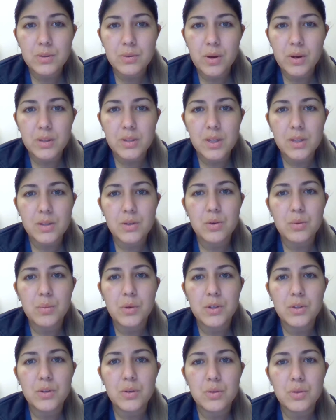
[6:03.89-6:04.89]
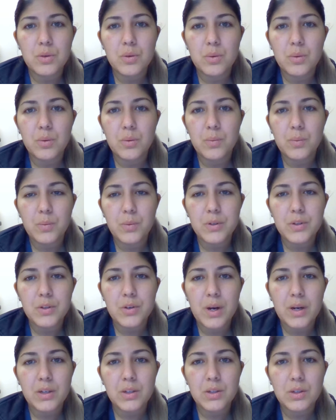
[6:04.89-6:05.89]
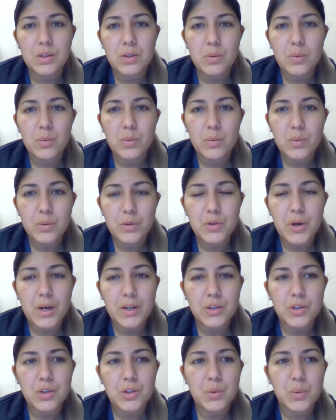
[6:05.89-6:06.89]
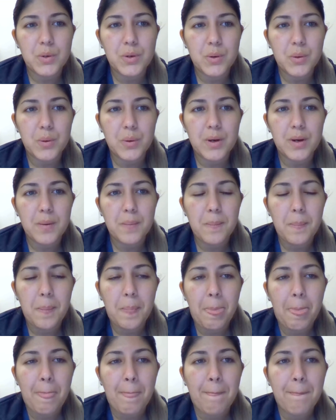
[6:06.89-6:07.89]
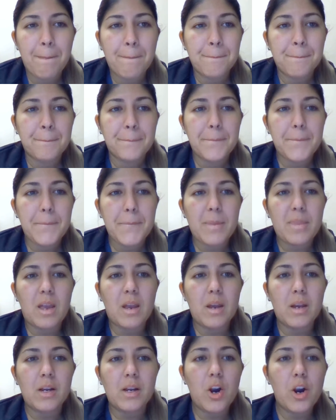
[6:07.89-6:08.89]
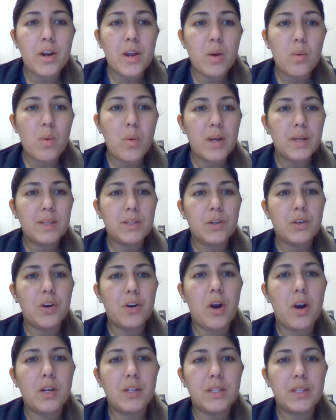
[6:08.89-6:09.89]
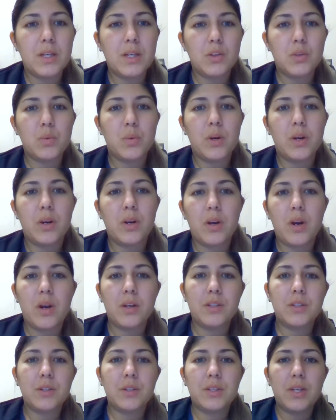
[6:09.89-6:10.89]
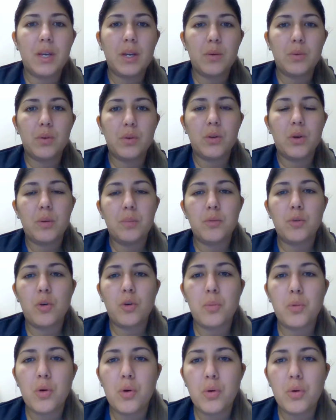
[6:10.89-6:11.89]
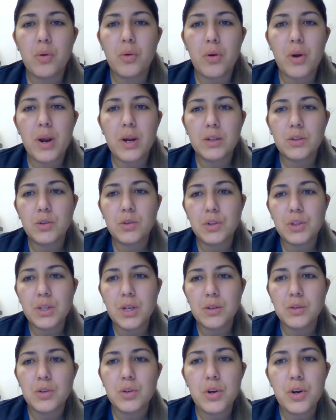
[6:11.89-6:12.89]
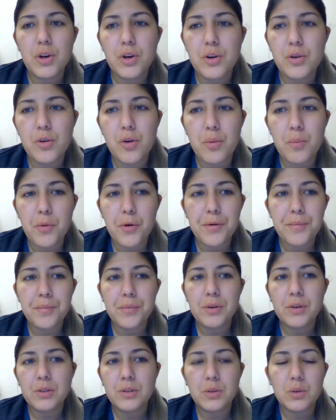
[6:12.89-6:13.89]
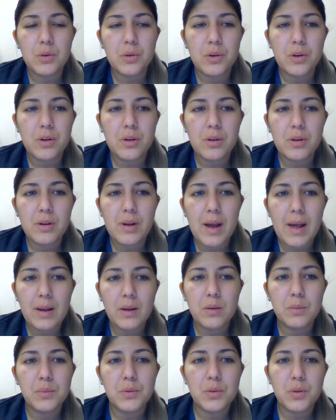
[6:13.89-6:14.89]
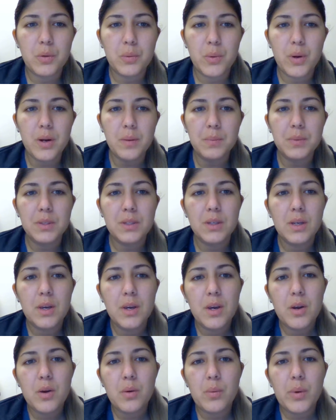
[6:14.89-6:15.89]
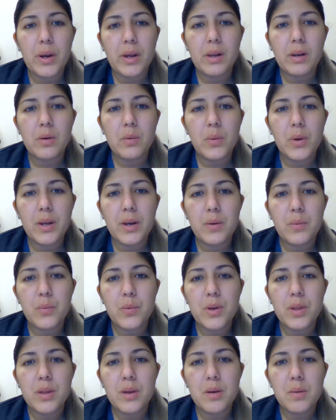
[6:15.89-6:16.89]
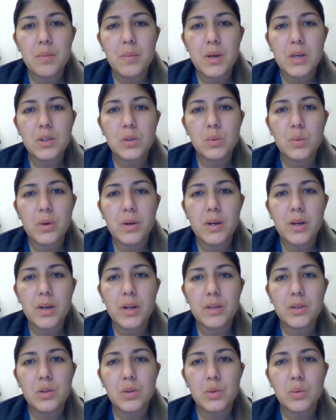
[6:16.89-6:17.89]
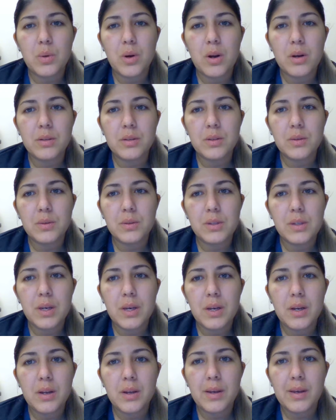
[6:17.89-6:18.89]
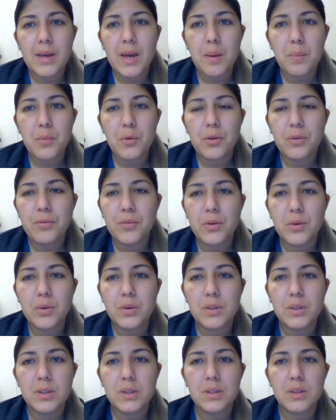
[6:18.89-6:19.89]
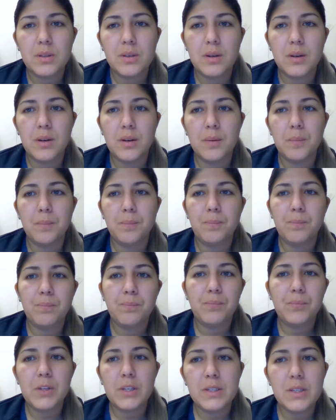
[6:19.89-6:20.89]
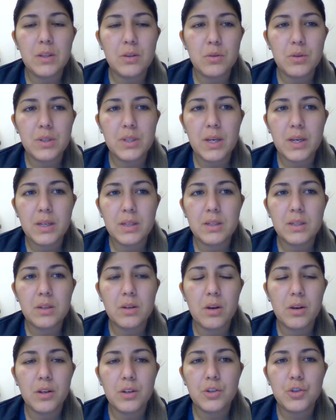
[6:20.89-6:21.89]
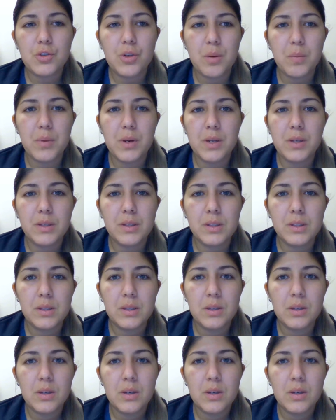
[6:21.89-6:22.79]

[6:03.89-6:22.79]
No accessory muscles or retractions were noted. Cardiac wise, her heart sounds were auscultated with no abnormal or extra sounds heard. No murmurs, no gallops, no rubs. Regular rate and rhythm. S1 and S2 were auscultated. Cap refill is less than 3 seconds in all extremities.